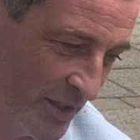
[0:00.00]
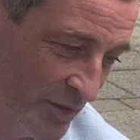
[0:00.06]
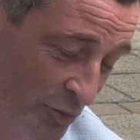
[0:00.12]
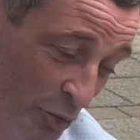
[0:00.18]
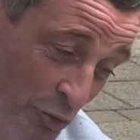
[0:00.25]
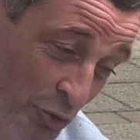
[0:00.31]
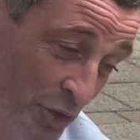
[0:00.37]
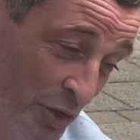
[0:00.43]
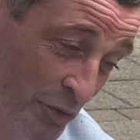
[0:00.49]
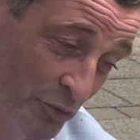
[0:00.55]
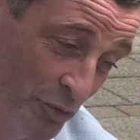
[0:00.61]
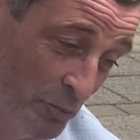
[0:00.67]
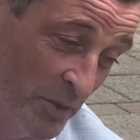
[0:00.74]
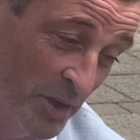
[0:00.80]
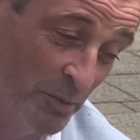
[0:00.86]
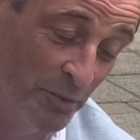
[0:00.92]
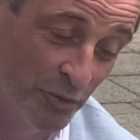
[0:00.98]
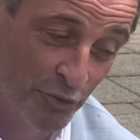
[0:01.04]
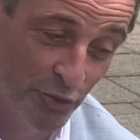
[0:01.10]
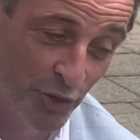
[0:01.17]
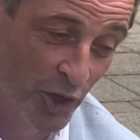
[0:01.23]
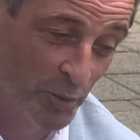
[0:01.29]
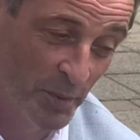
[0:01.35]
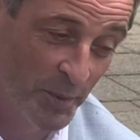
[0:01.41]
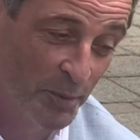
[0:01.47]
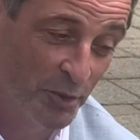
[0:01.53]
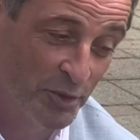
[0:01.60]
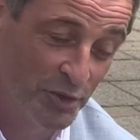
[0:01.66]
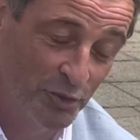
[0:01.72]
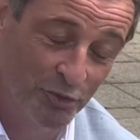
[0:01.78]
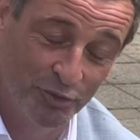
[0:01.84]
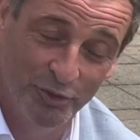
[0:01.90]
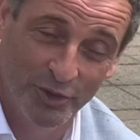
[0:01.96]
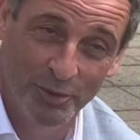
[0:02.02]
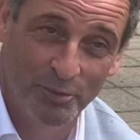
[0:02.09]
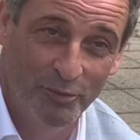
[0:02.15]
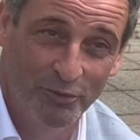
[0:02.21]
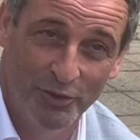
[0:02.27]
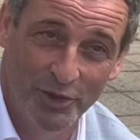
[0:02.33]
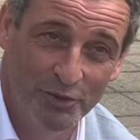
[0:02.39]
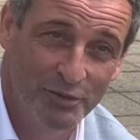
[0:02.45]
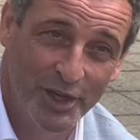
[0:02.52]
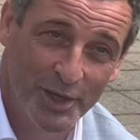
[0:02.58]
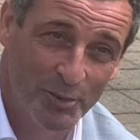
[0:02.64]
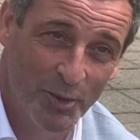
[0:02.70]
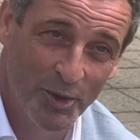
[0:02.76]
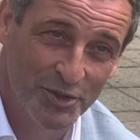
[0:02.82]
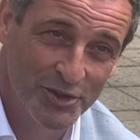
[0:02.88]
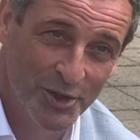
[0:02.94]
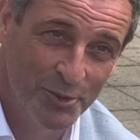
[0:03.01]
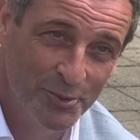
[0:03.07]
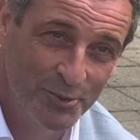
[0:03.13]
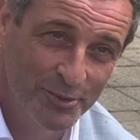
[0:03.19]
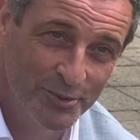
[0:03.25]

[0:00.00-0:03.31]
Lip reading: not really through me, but through other people, because I don't really read very much now.